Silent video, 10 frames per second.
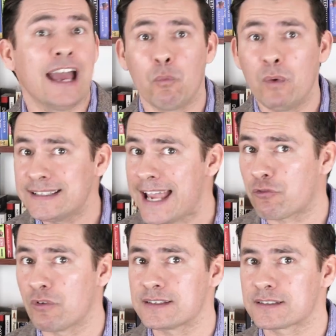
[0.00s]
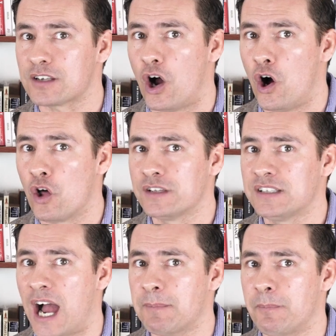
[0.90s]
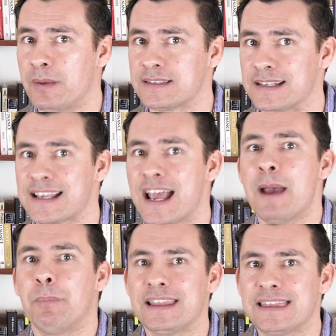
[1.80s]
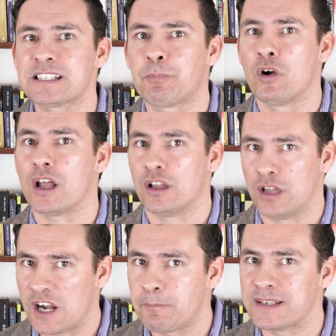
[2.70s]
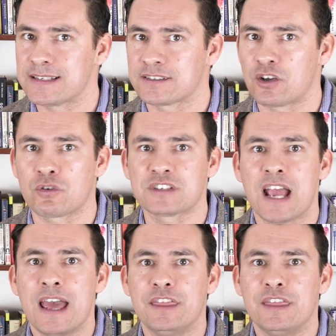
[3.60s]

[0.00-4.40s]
Now, we take risks all the time in business, but at this point, a lot of business owners,